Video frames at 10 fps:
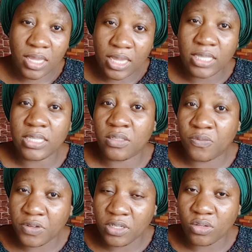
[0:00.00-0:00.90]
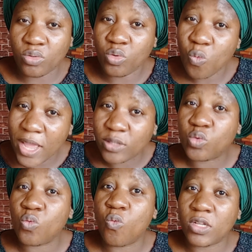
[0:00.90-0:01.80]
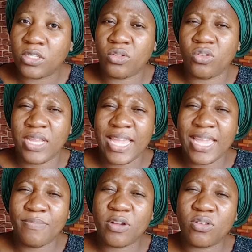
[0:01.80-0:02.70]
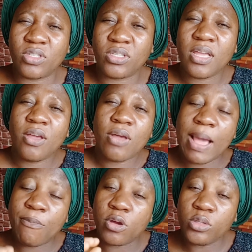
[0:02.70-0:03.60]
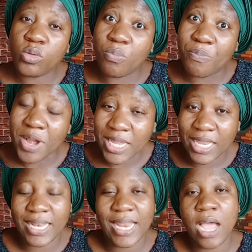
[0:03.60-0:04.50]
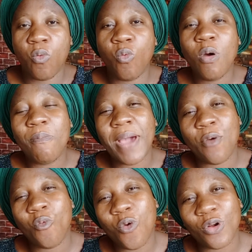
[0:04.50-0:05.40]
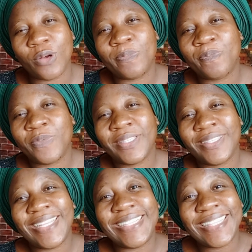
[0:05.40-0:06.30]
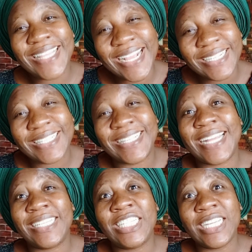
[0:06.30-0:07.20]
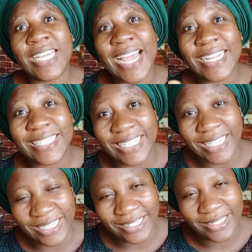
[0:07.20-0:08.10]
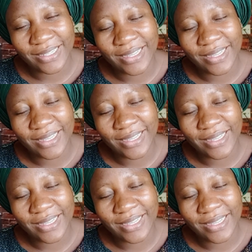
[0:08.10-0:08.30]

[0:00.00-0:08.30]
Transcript: in this video. Do well to watch to the end because I'm going to break it down one by one. The things that Chika did